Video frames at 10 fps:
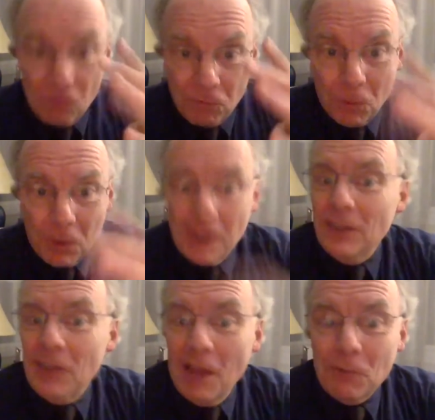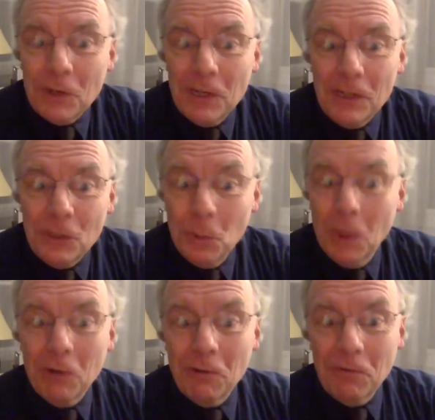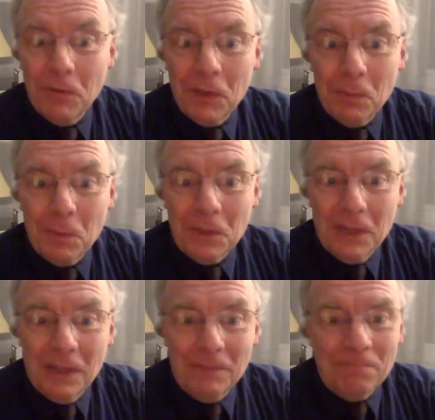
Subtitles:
4 days after his 250th birthday.